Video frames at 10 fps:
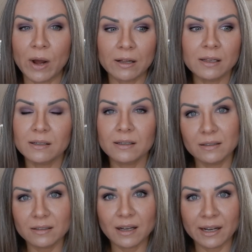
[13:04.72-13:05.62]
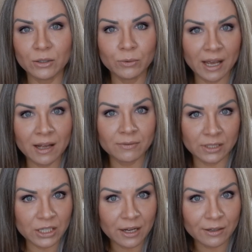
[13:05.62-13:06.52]
well, I don't have
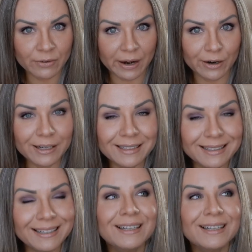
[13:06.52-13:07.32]
a ton of hair,